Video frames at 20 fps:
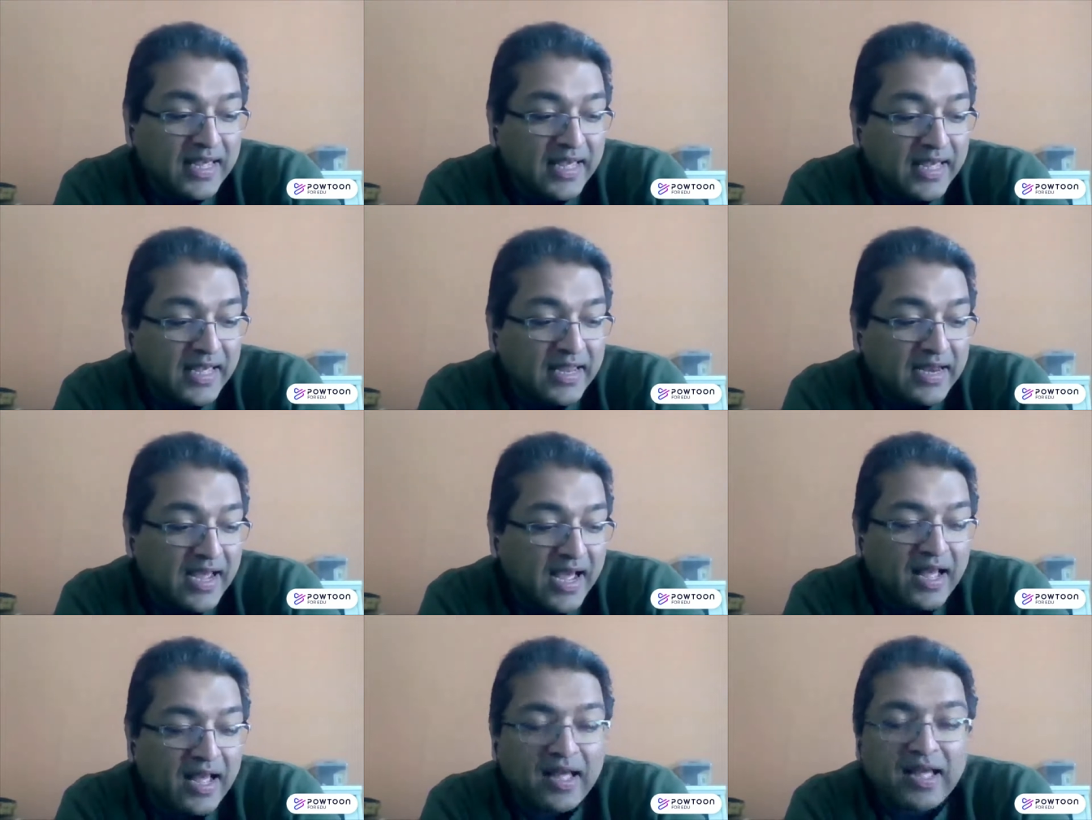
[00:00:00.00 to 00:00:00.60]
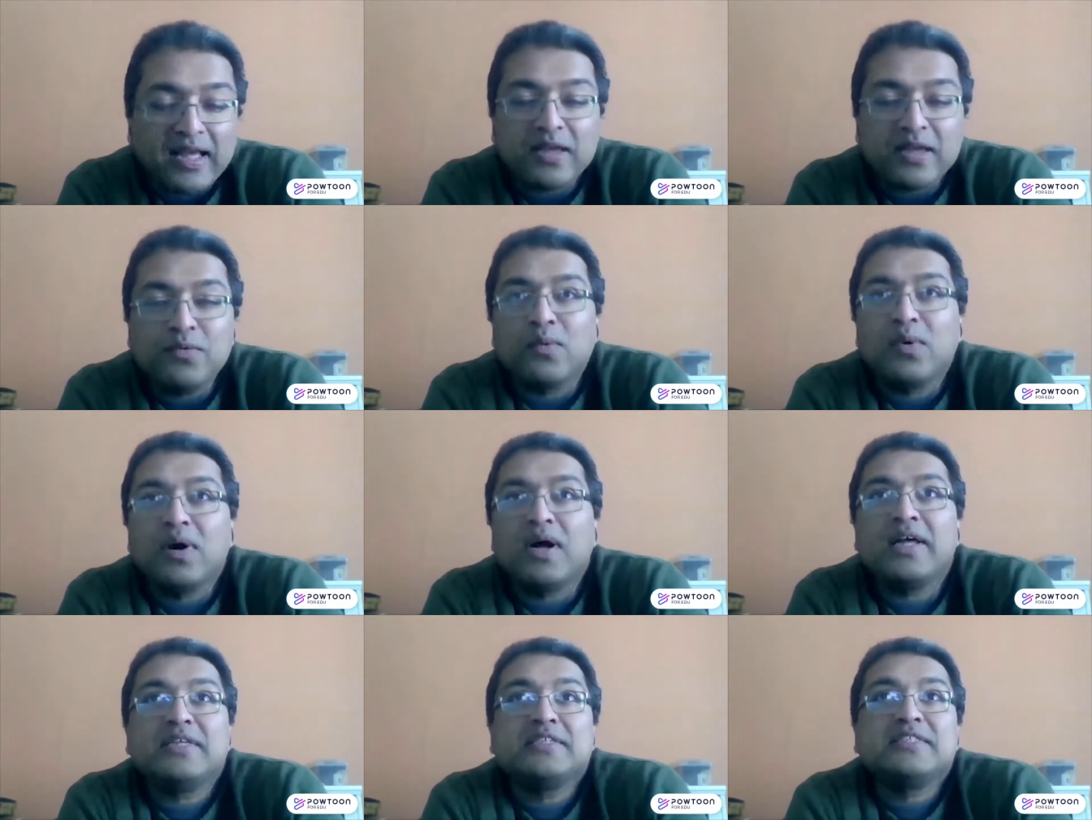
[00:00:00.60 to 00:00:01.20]
And I
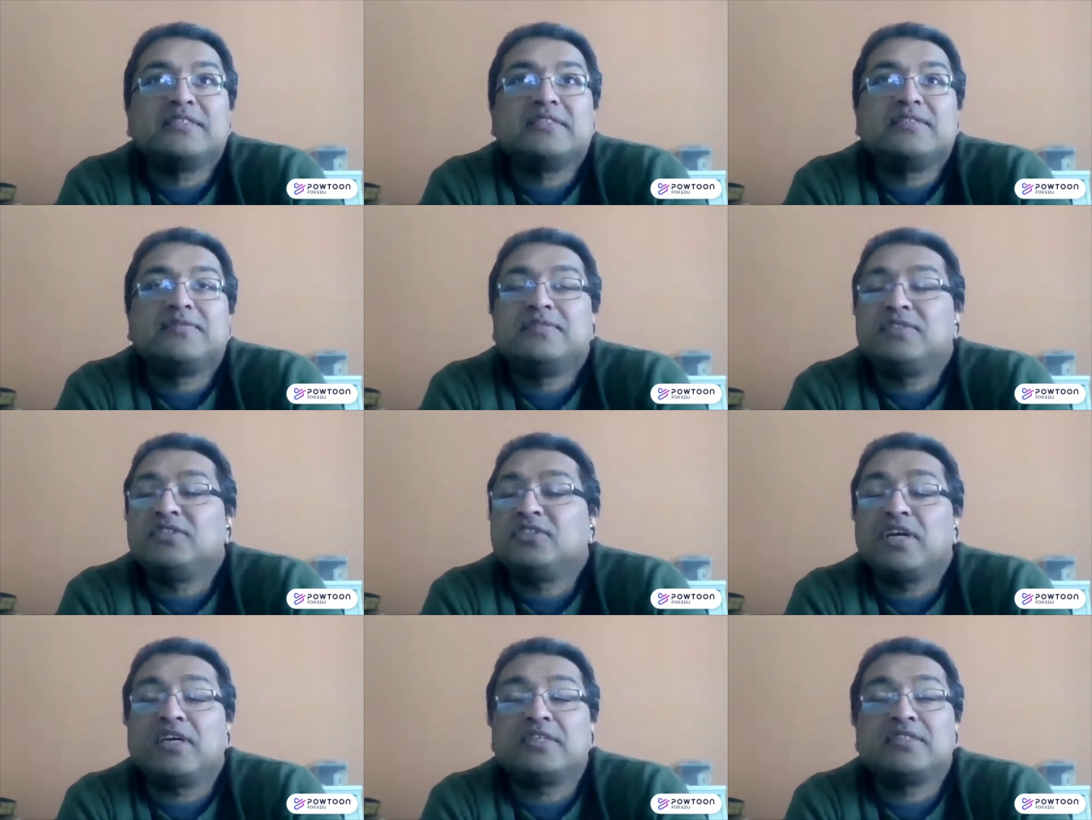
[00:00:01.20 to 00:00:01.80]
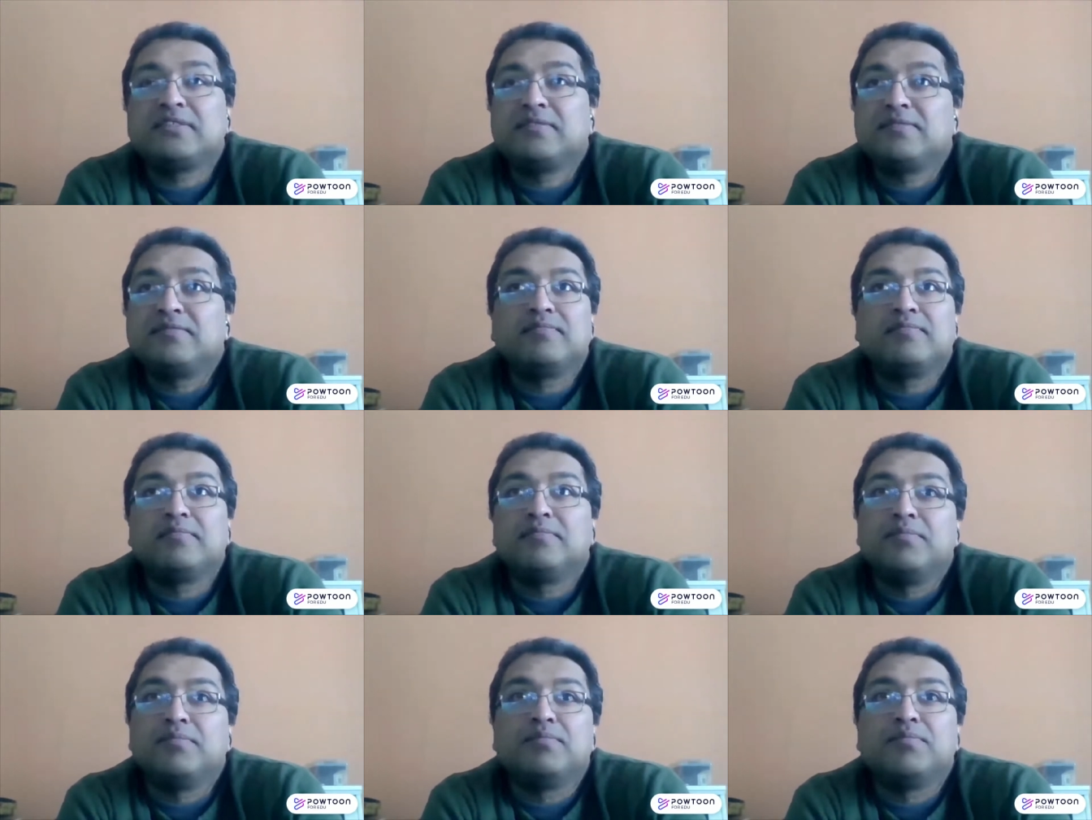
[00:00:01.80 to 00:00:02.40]
was just
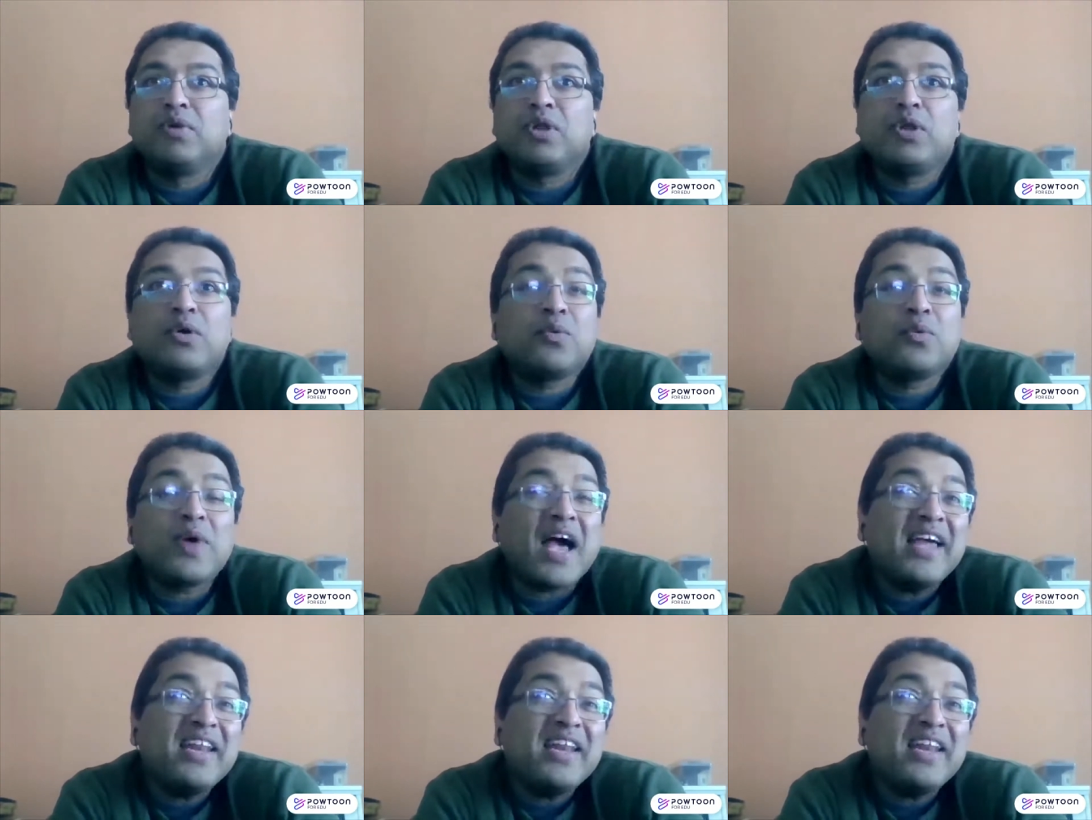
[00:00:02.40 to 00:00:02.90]
blown away.